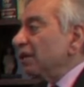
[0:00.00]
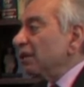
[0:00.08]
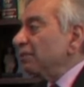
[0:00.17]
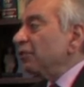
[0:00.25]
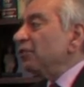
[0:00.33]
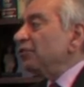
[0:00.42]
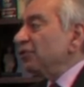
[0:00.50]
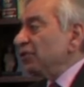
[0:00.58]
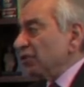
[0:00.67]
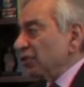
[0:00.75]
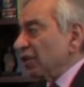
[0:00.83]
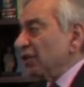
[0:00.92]

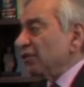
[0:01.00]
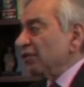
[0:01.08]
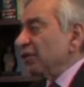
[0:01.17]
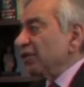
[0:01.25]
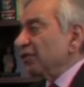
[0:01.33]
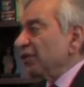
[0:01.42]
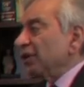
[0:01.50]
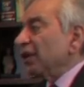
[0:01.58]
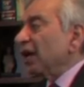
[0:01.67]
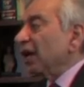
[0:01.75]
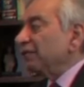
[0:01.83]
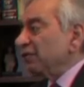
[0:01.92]
approaches to conservation
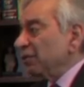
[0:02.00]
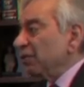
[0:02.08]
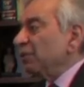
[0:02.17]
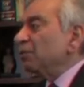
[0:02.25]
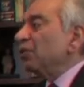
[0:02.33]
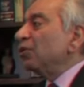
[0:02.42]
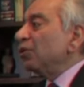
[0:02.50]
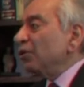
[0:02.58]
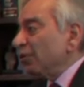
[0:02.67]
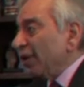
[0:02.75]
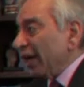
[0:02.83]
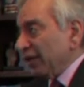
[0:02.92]
have to be more
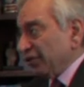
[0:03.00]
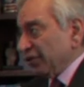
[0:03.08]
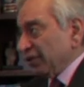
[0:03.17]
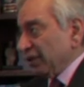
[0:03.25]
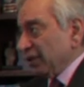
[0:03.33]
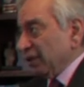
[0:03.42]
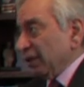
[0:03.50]
nuanced